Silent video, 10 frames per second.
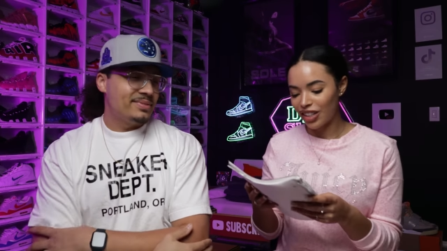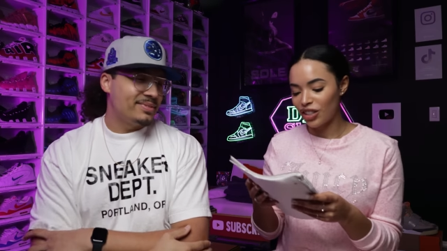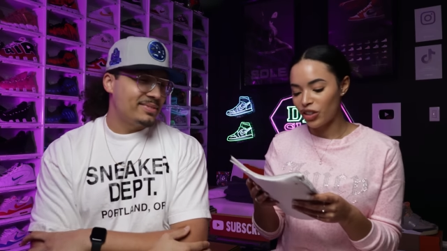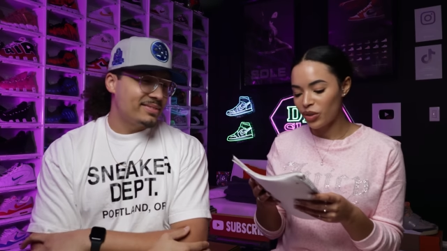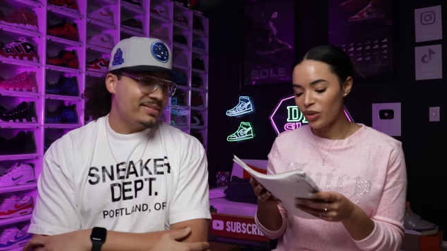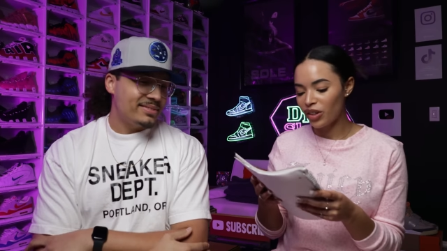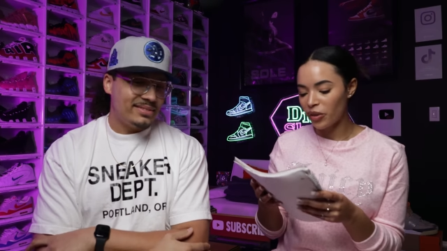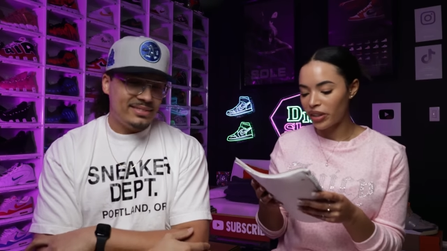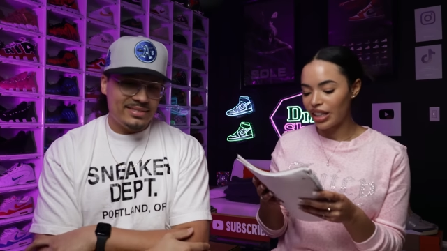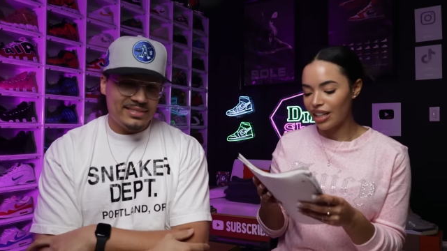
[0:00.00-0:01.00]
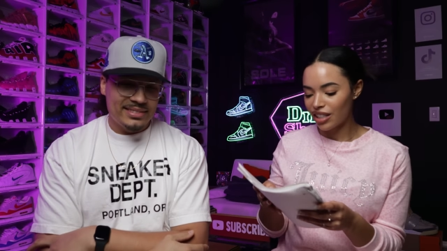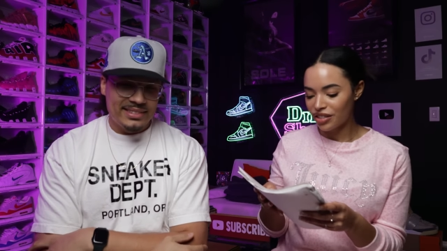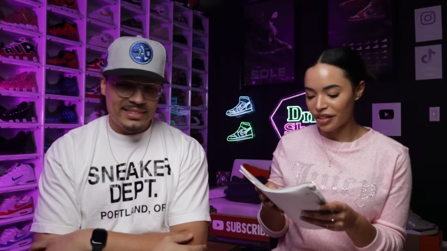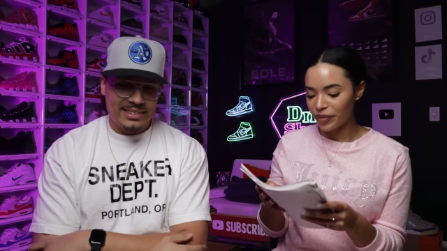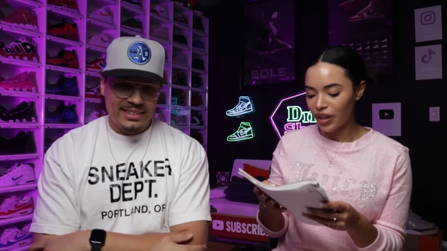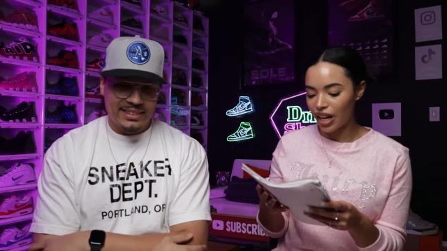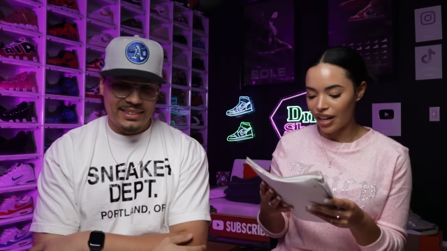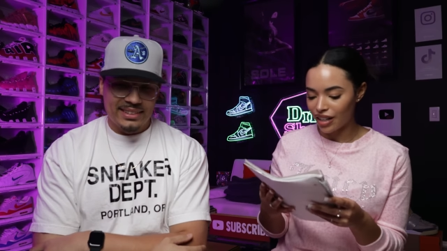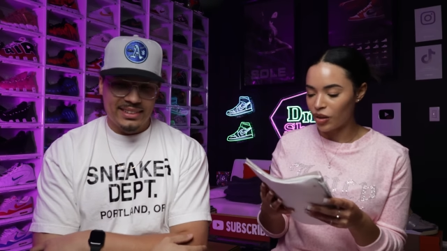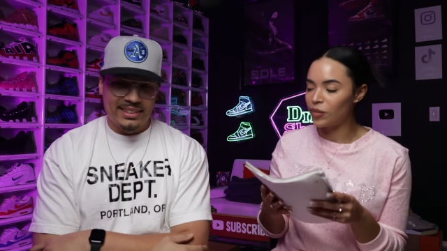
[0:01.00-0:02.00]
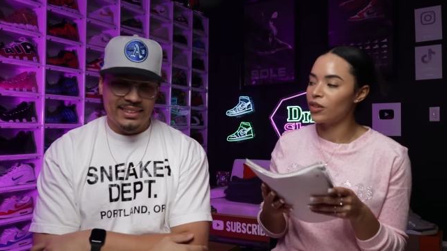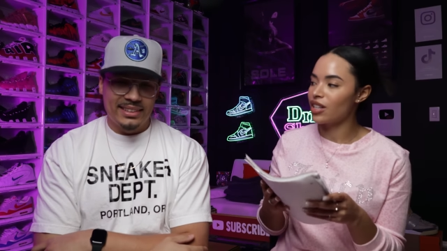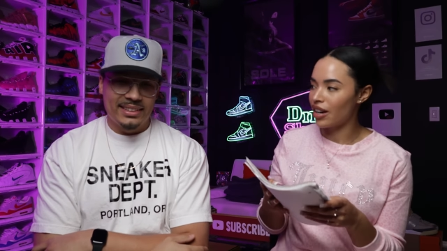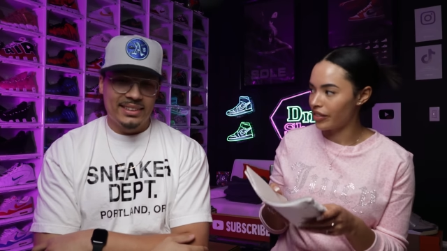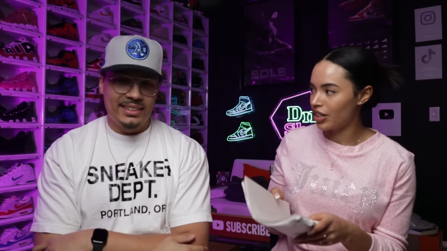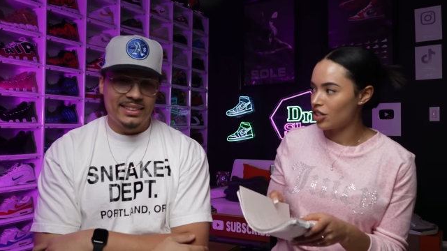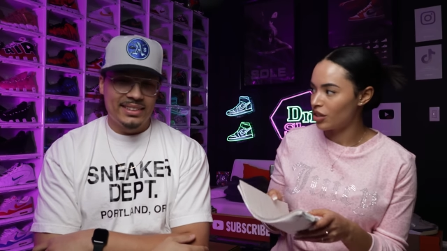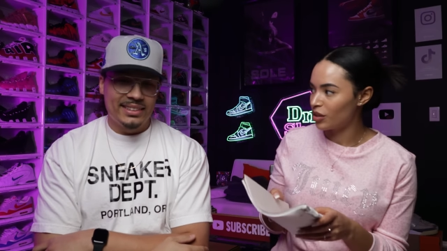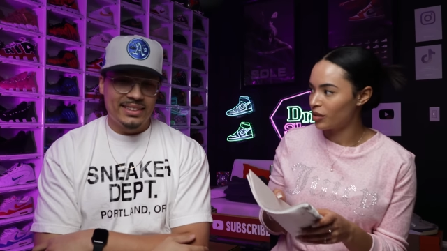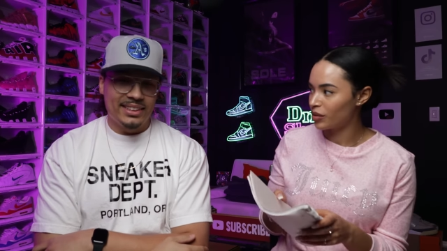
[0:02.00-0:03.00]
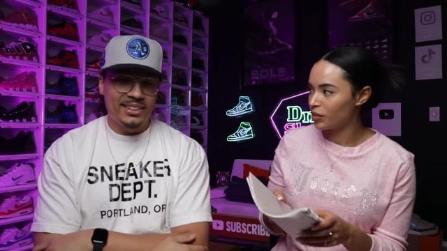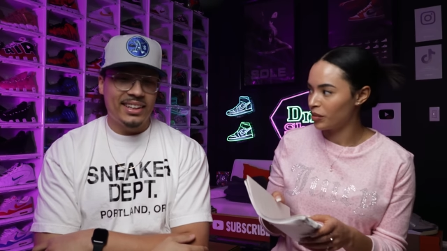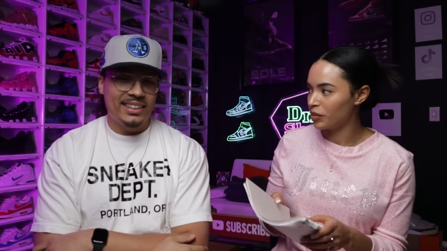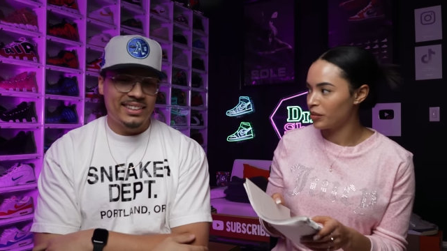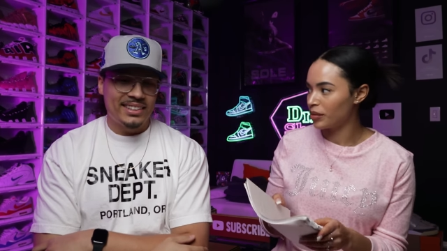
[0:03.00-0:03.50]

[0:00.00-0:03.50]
Speaker 1: You knowing the history behind almost every shoe. Okay.